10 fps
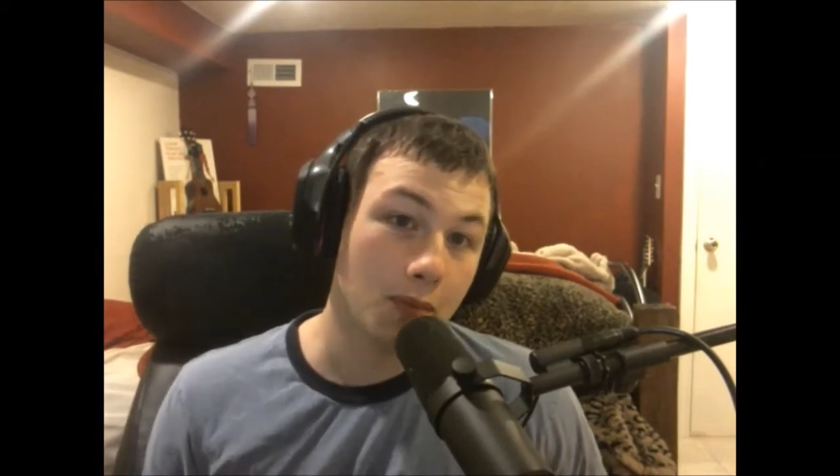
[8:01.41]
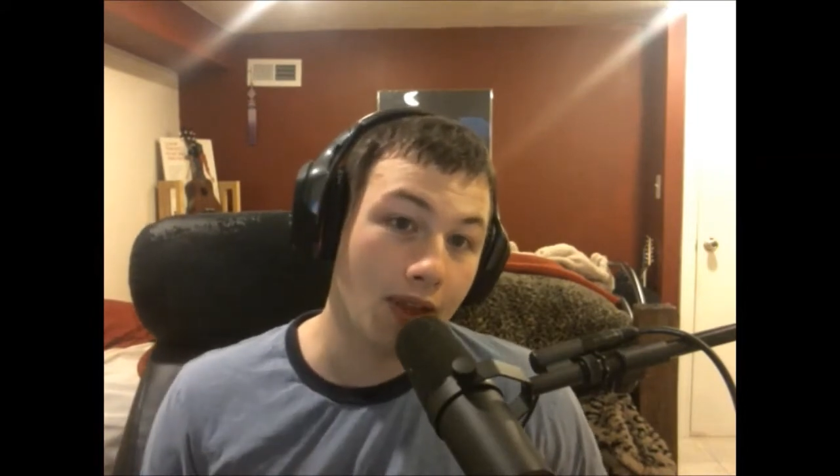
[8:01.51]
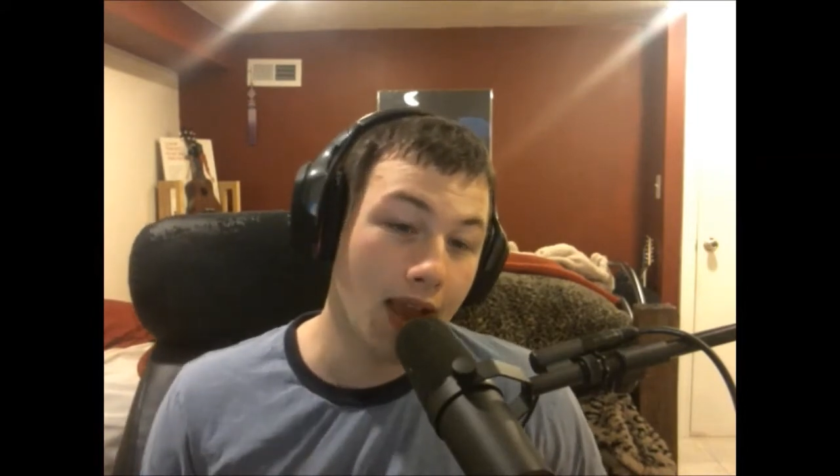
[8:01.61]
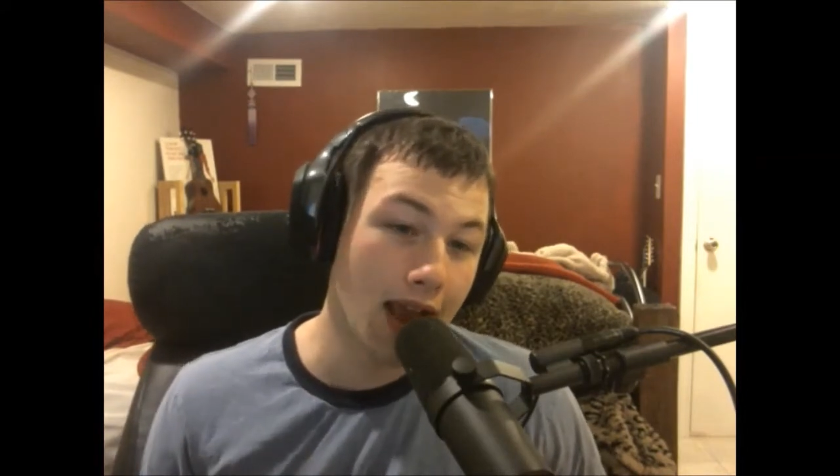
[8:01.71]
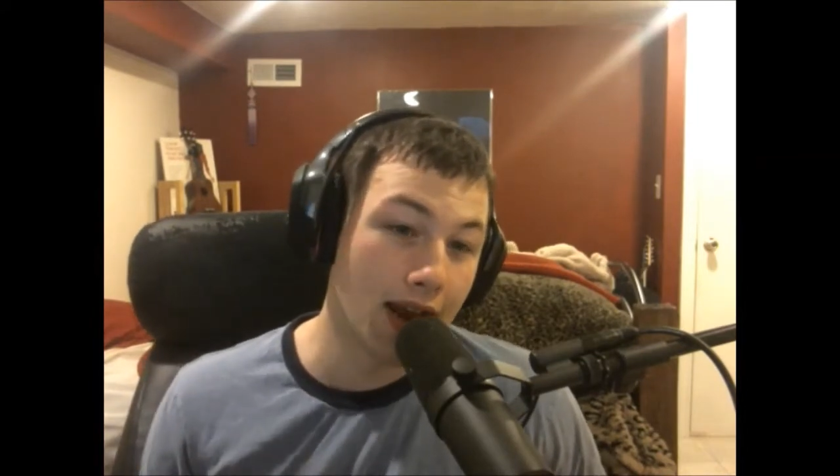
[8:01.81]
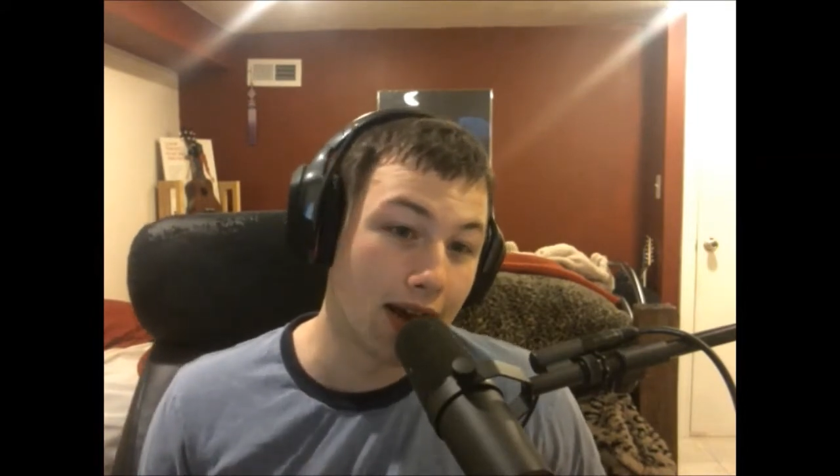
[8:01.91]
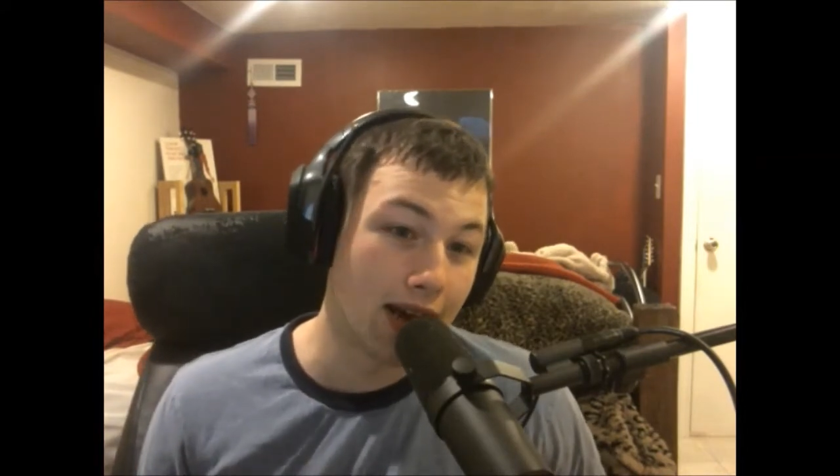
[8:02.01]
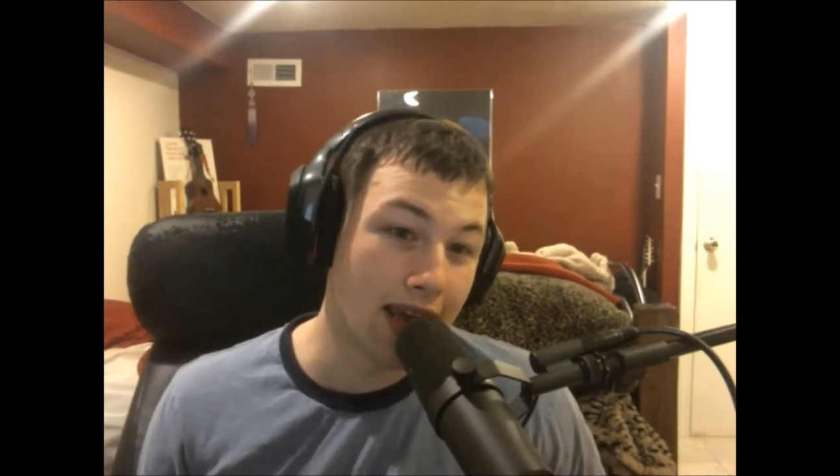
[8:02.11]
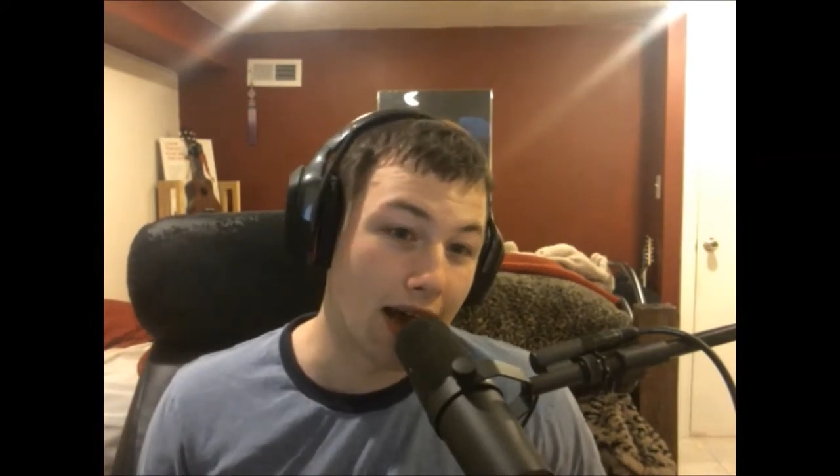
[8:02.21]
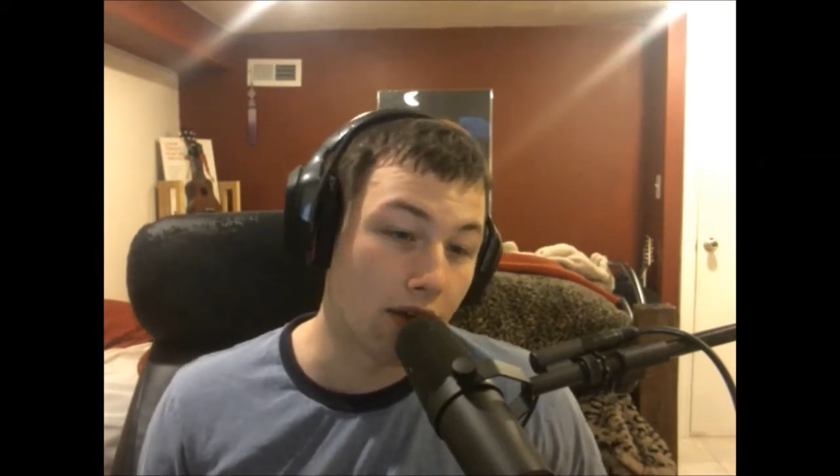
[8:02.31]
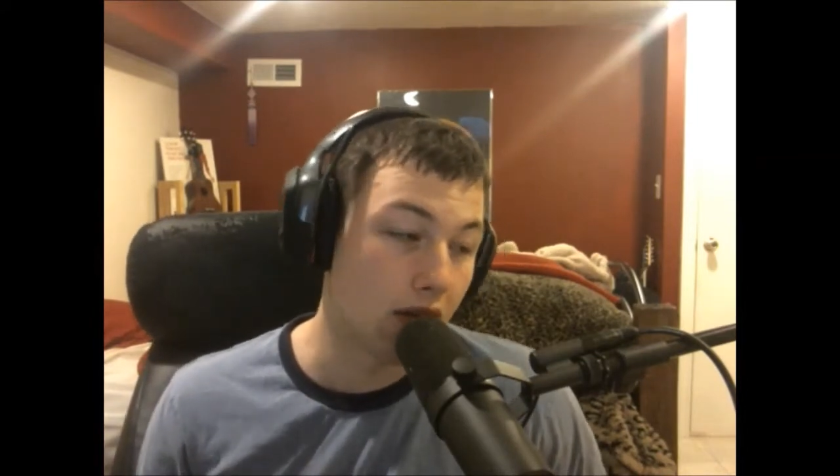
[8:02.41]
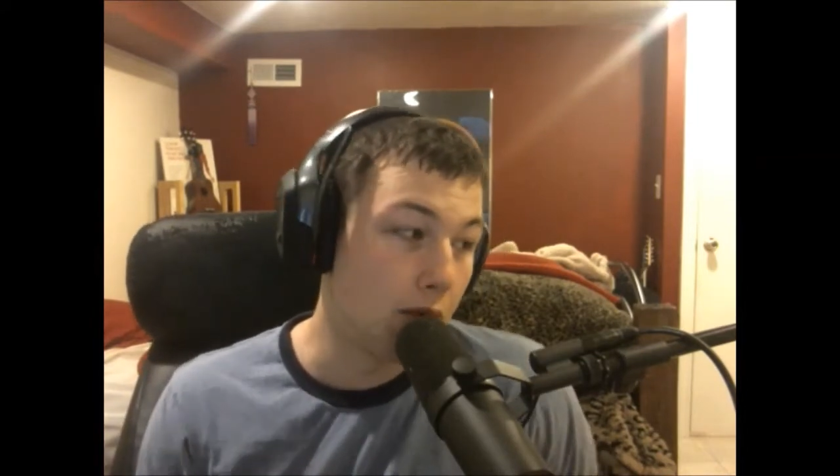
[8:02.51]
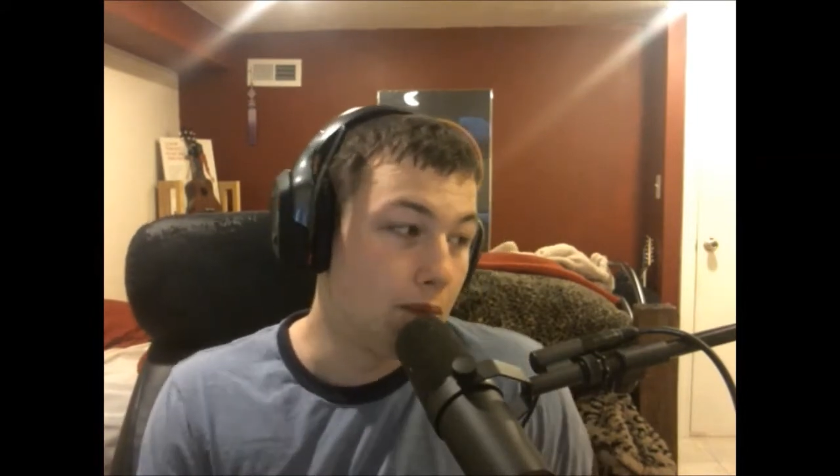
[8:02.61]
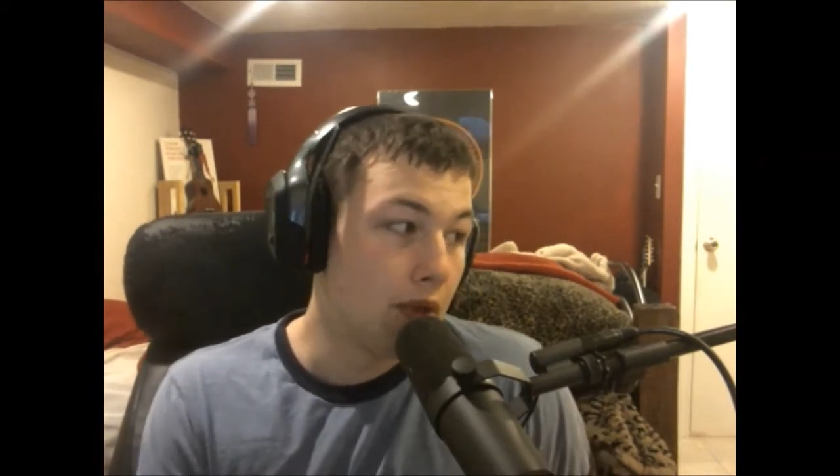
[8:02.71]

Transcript: Yeah, so